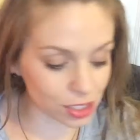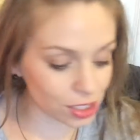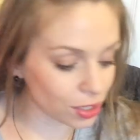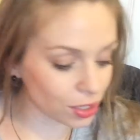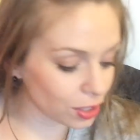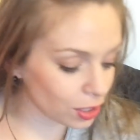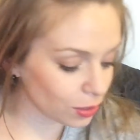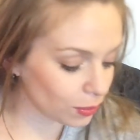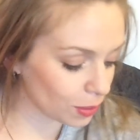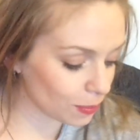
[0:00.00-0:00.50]
show
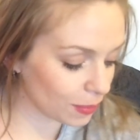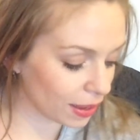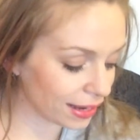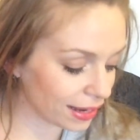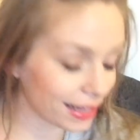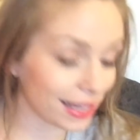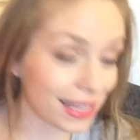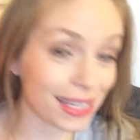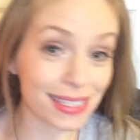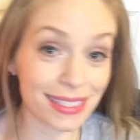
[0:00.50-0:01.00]
you what my
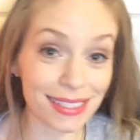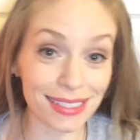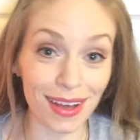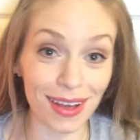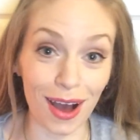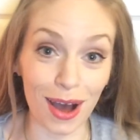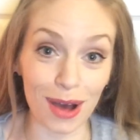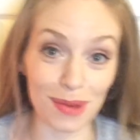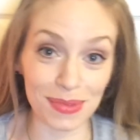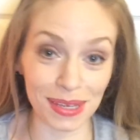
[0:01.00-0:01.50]
niece
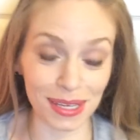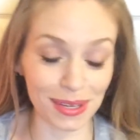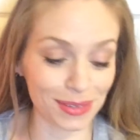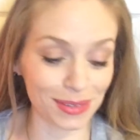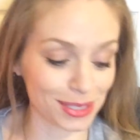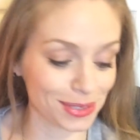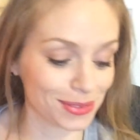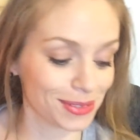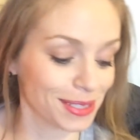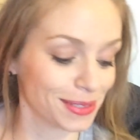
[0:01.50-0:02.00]
got me
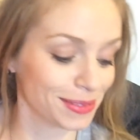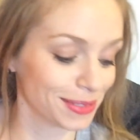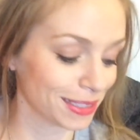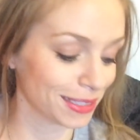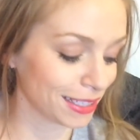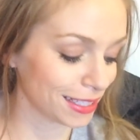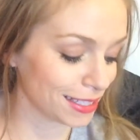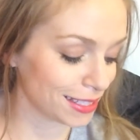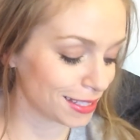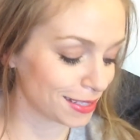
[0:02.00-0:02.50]
which was
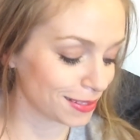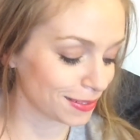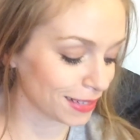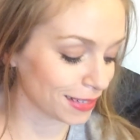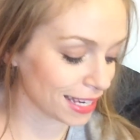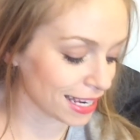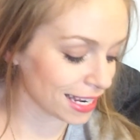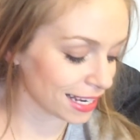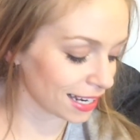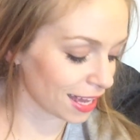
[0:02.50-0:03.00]
really
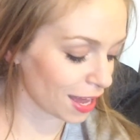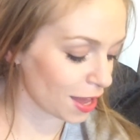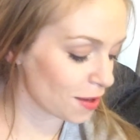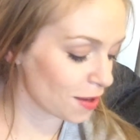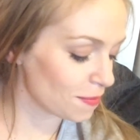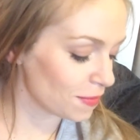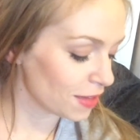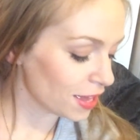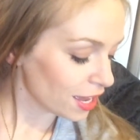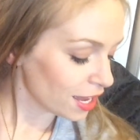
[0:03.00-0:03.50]
sweet
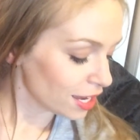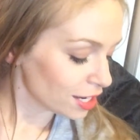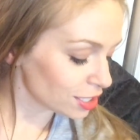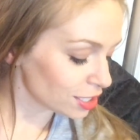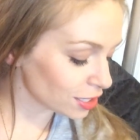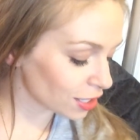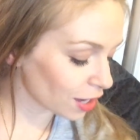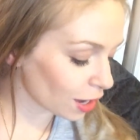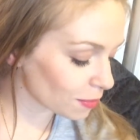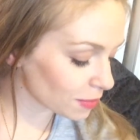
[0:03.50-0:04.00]
um
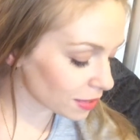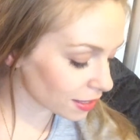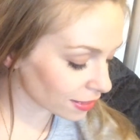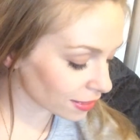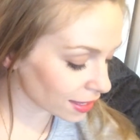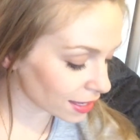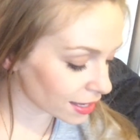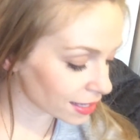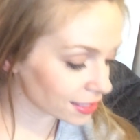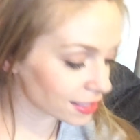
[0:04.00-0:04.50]
she got me
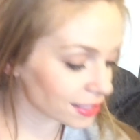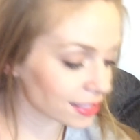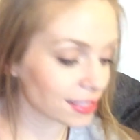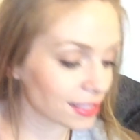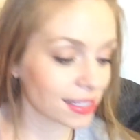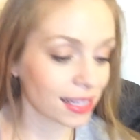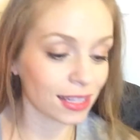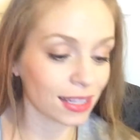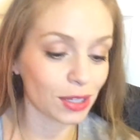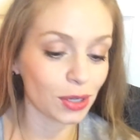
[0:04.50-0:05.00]

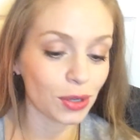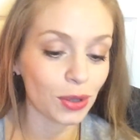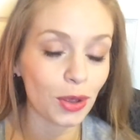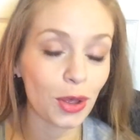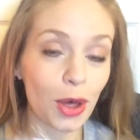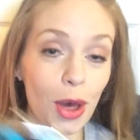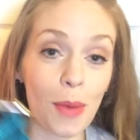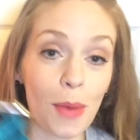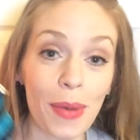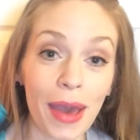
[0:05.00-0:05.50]
this
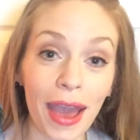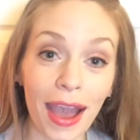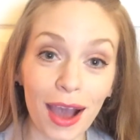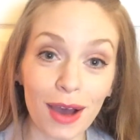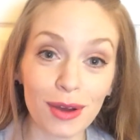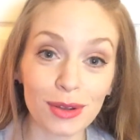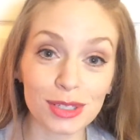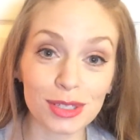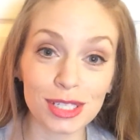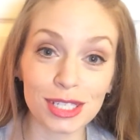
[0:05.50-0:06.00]
little
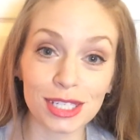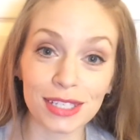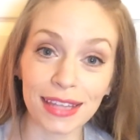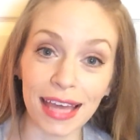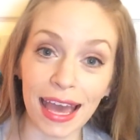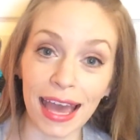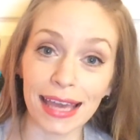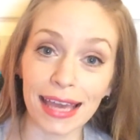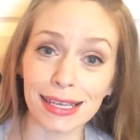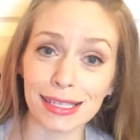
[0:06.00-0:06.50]
pouch
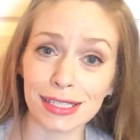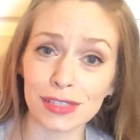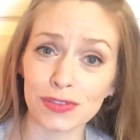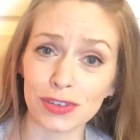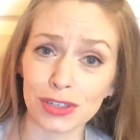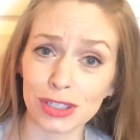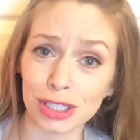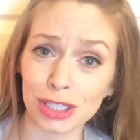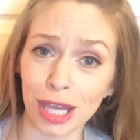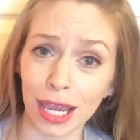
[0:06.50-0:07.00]
that is
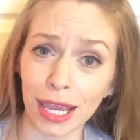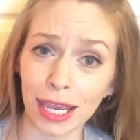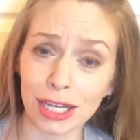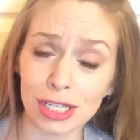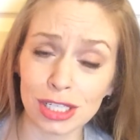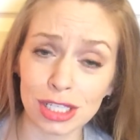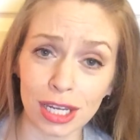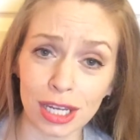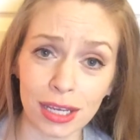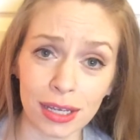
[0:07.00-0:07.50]
for
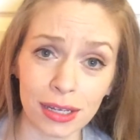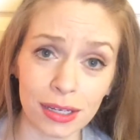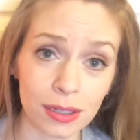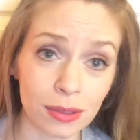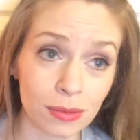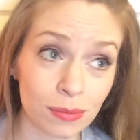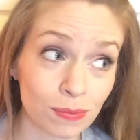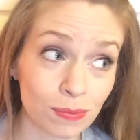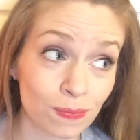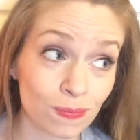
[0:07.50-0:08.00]
change
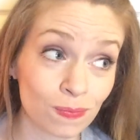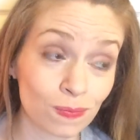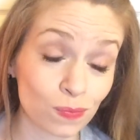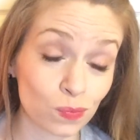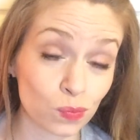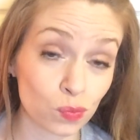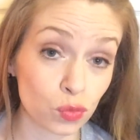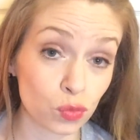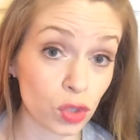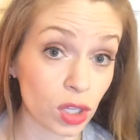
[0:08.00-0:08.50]
and
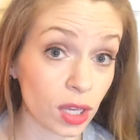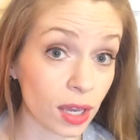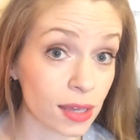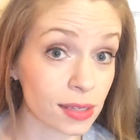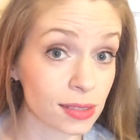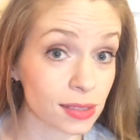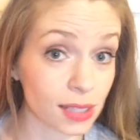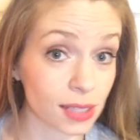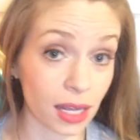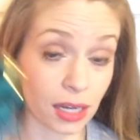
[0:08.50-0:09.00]

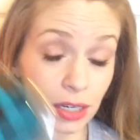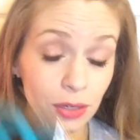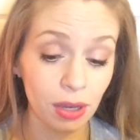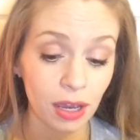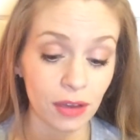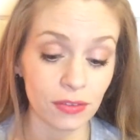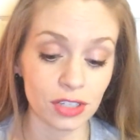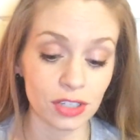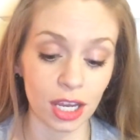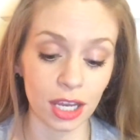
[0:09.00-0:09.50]
Yes, I do
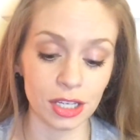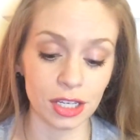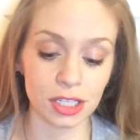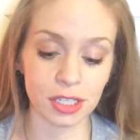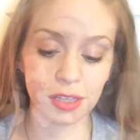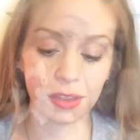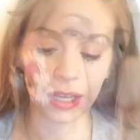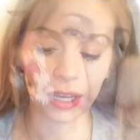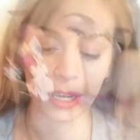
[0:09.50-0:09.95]
have change in